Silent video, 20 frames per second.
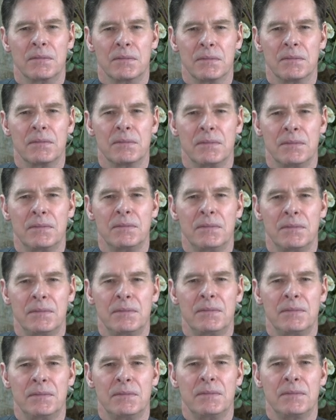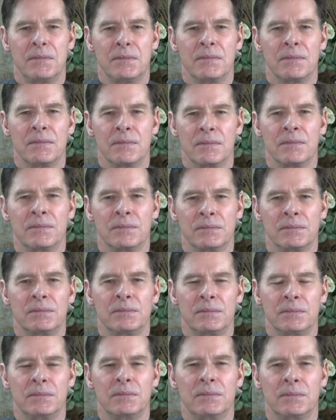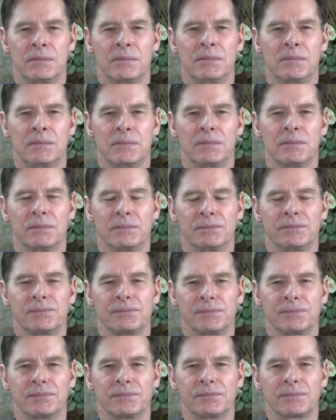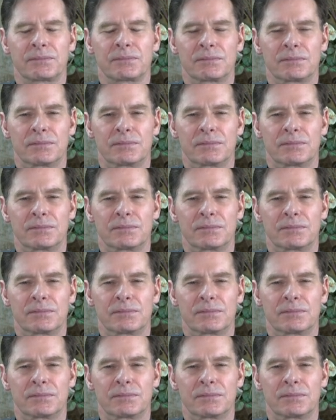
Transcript: This person isn't speaking.